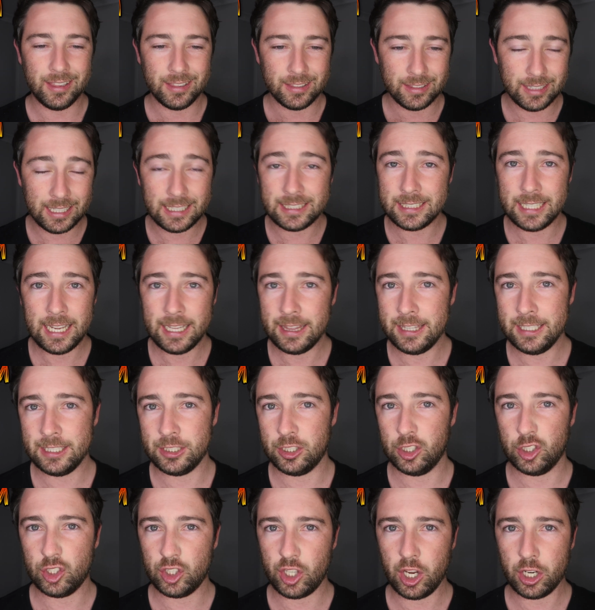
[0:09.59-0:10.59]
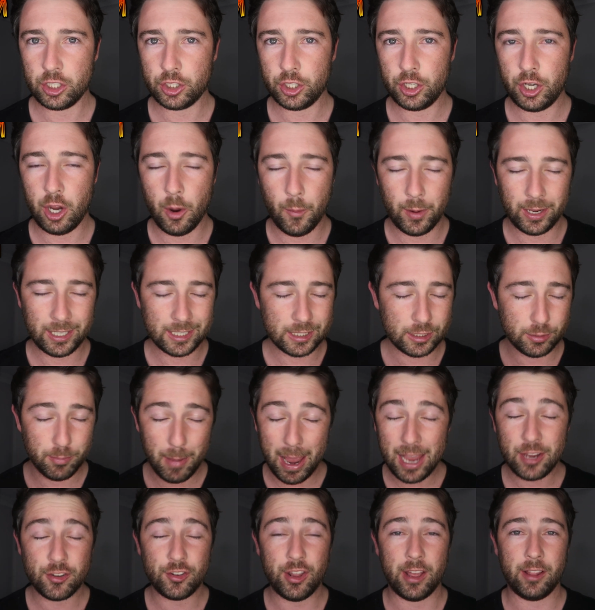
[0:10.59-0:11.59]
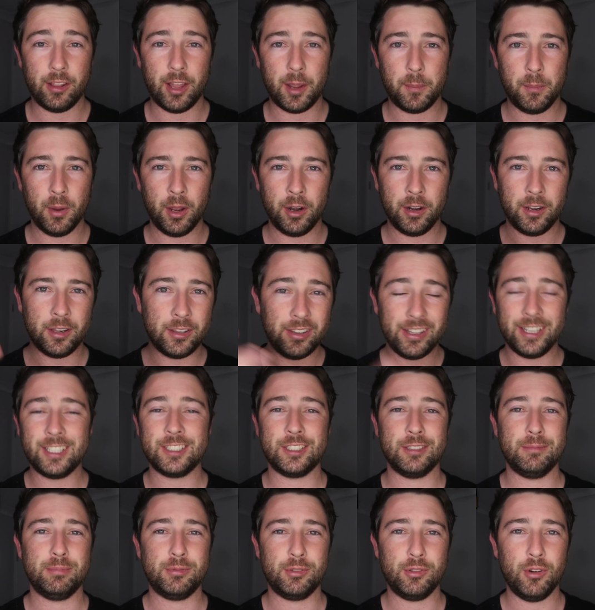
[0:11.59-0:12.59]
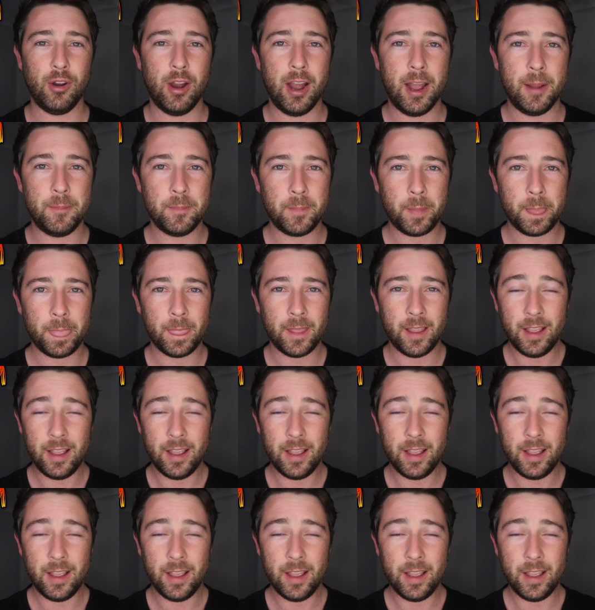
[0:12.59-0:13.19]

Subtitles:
Let's get this discussion going. Smash that like button, click subscribe,